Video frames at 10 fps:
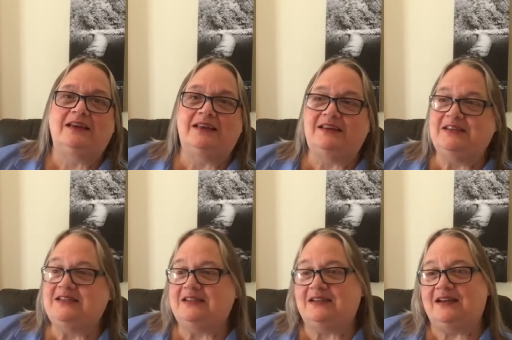
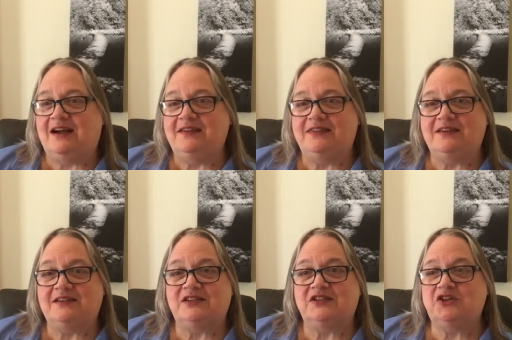And I
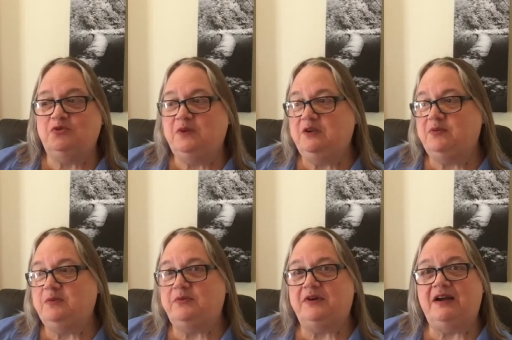think so many
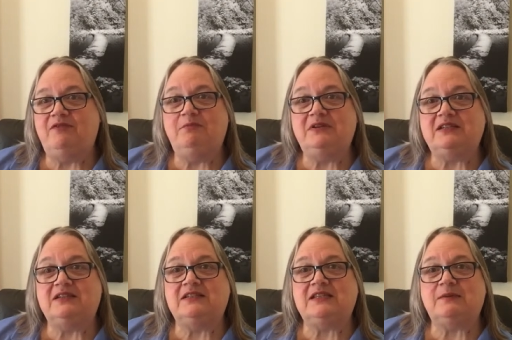people have a
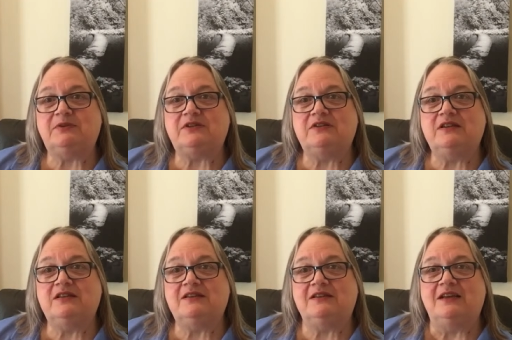misconception
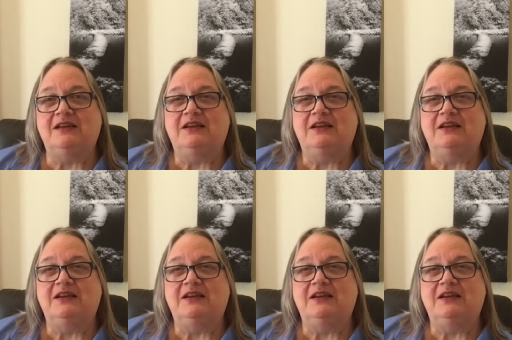that